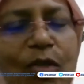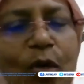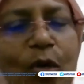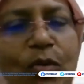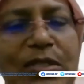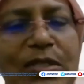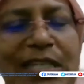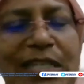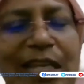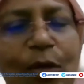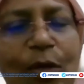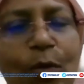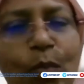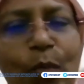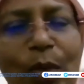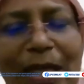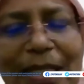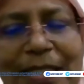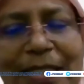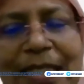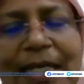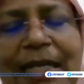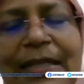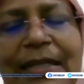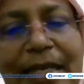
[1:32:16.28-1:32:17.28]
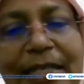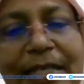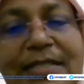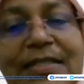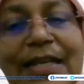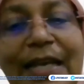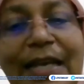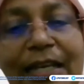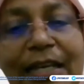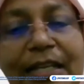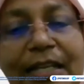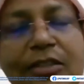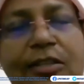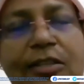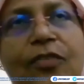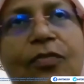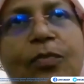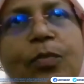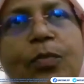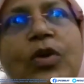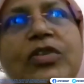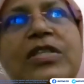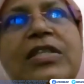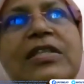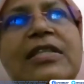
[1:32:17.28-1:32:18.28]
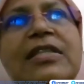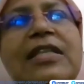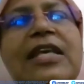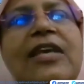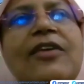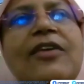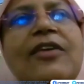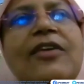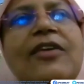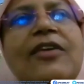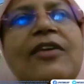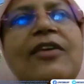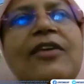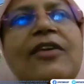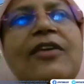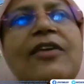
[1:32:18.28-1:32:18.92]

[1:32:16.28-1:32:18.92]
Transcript: toxic waste. That's negative. Positive,